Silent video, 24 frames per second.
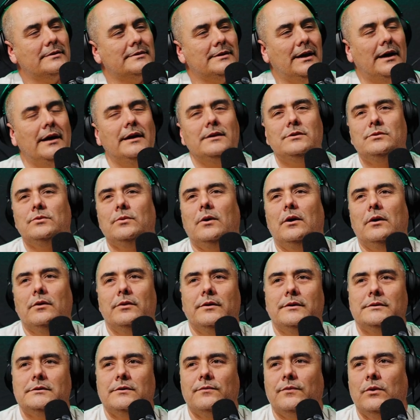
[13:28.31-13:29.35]
tied to all
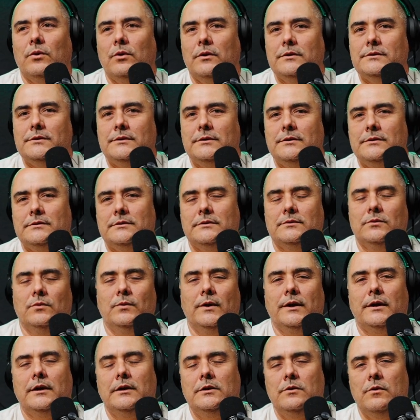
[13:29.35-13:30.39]
this, of course, is
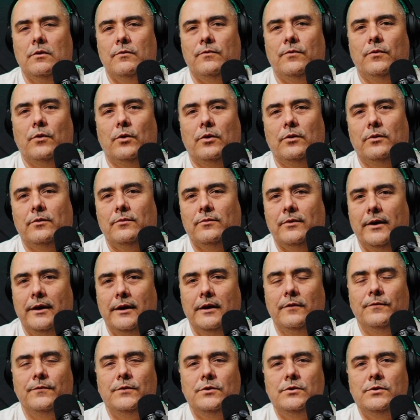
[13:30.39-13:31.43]
what can you afford, right?
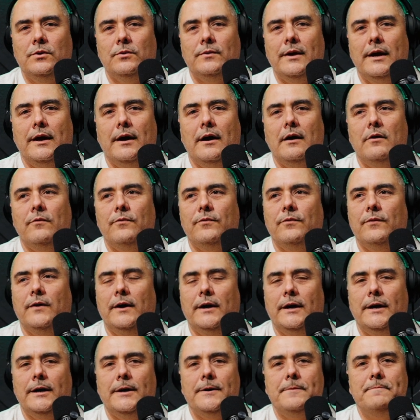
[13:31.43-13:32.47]
If you don't have
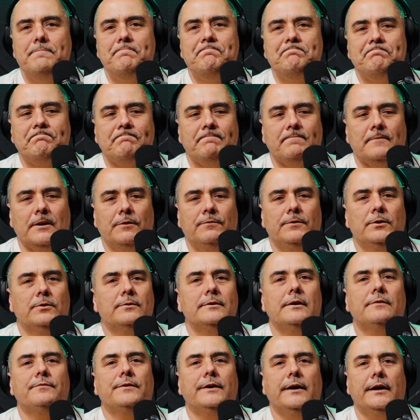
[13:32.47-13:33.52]

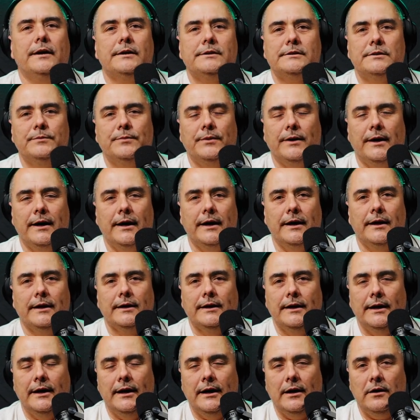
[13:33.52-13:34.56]
cash to buy
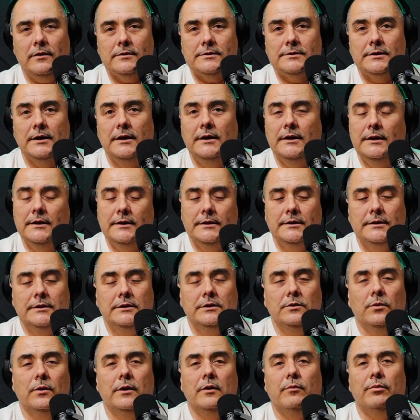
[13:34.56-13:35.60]
a house,
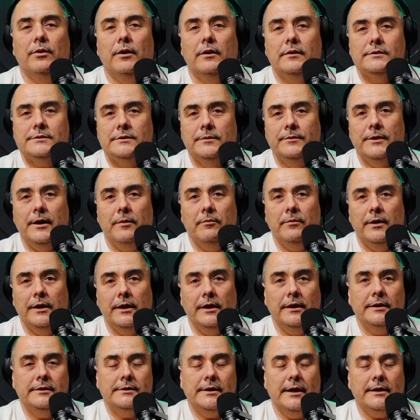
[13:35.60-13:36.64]
you want to borrow some of that
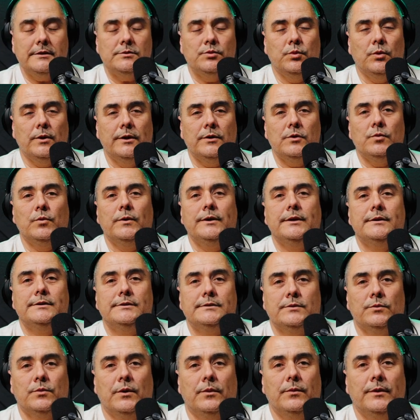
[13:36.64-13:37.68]
money, and that's what we
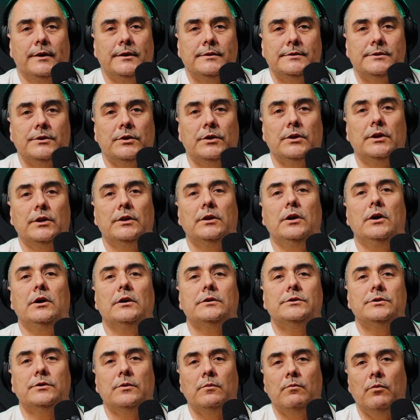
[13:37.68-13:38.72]
consider the
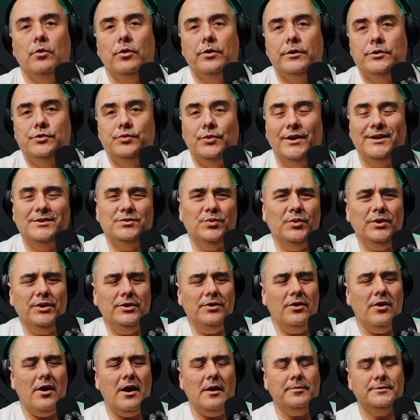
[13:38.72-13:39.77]
long-term mortgage rates. What are
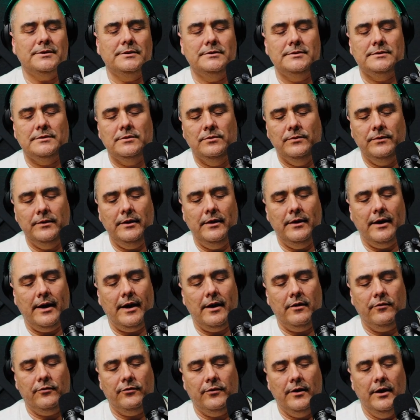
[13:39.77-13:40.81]
your options? What do you
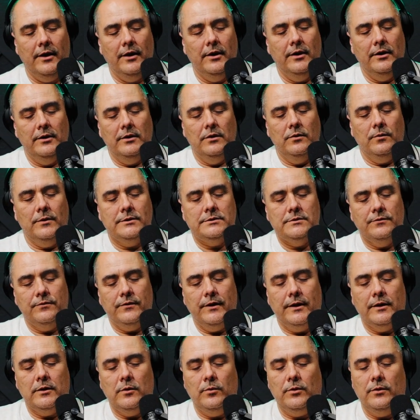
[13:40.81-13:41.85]
have? What's
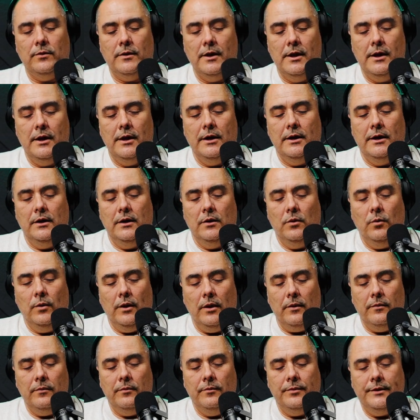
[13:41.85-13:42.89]
available?
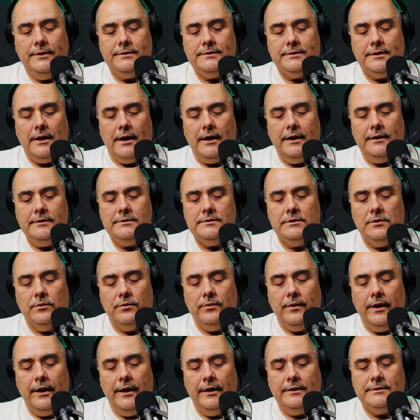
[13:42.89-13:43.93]
Well, besides the
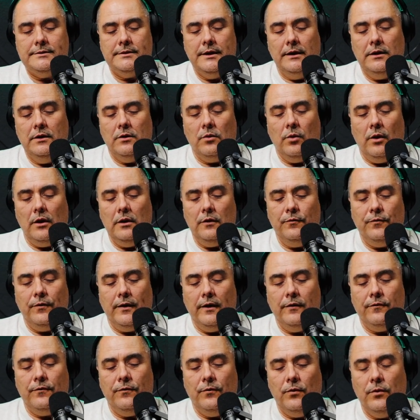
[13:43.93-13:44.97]
rates that you
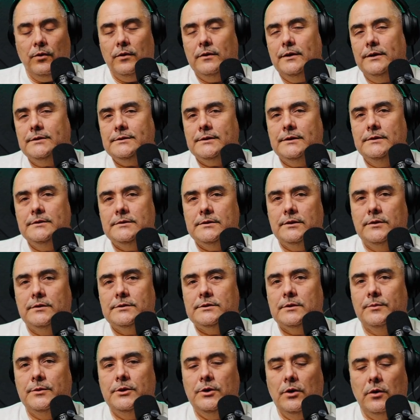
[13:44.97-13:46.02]
qualify for, let's consider
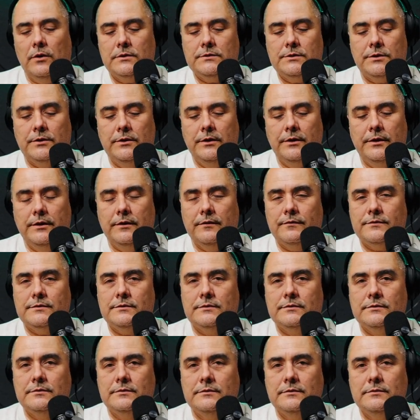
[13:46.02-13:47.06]
some of the
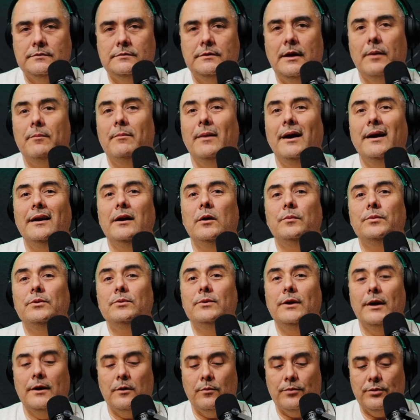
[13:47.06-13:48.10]
alternatives that might help you
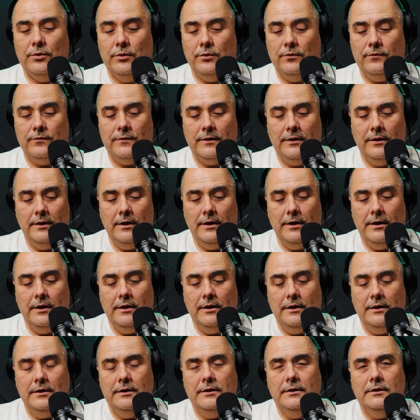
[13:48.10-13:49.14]
get approved.
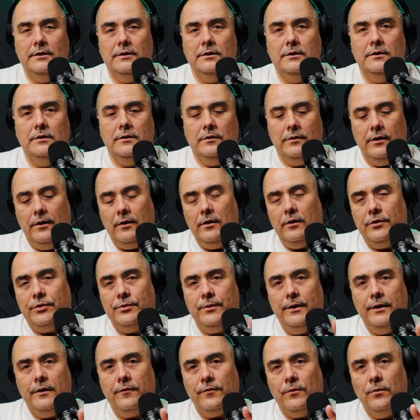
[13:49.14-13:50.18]
There are
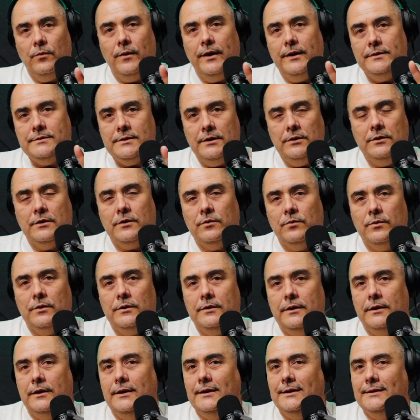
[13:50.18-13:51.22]
3 different ways that you can
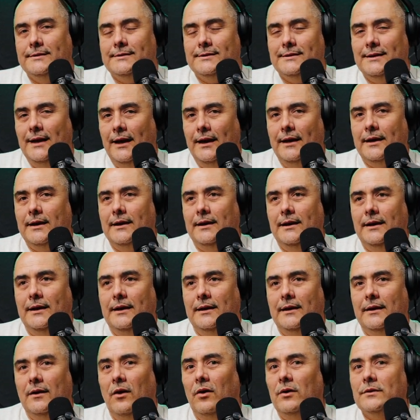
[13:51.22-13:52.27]
really take
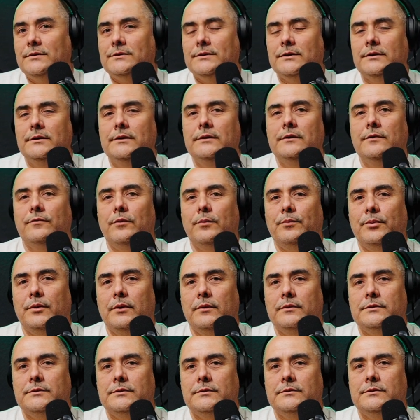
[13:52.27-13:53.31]
an alternative
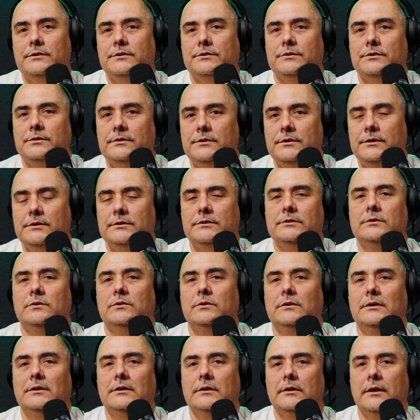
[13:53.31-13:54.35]
approach to
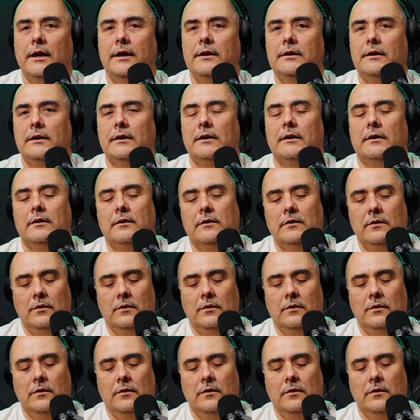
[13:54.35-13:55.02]
traditional lending.